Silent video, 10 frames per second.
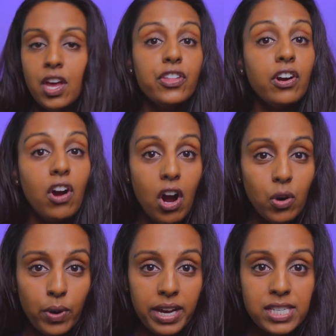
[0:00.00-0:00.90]
There are
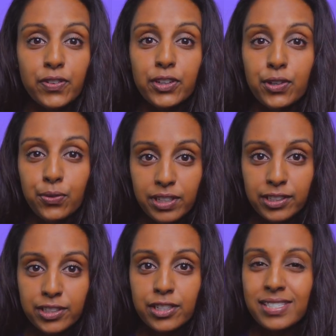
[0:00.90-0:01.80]
ways for your
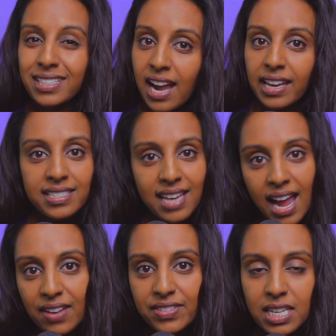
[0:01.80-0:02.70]
realtors to kind of
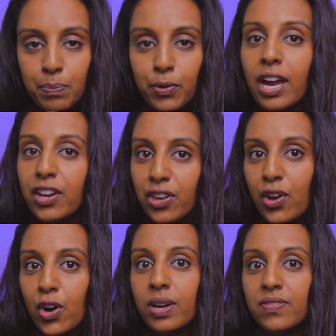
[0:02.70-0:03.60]
dive deeper and
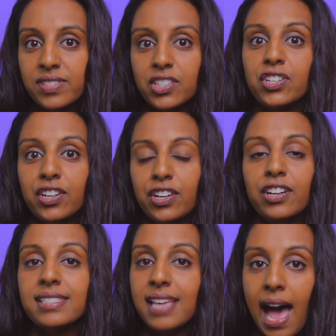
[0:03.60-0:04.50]
know if such an
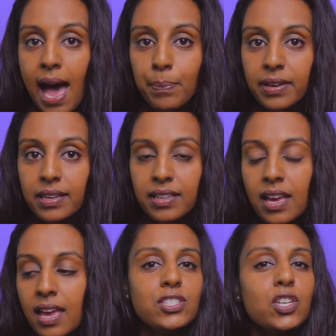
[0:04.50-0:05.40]
occurrence happened,
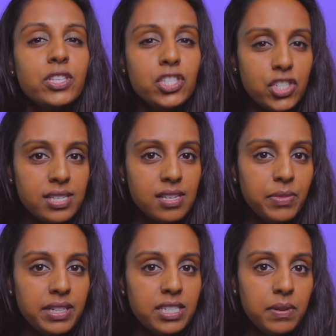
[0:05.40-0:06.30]
so it's just
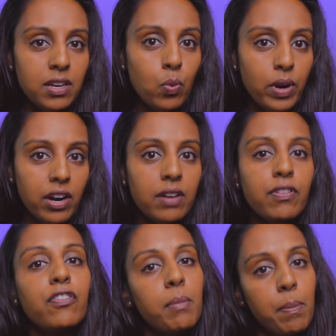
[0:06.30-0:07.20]
something to be aware of
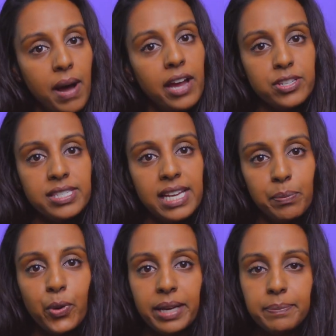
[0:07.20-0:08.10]
from a buyer
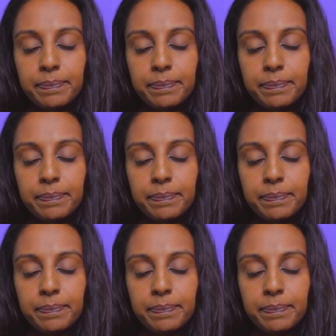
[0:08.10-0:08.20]
standpoint.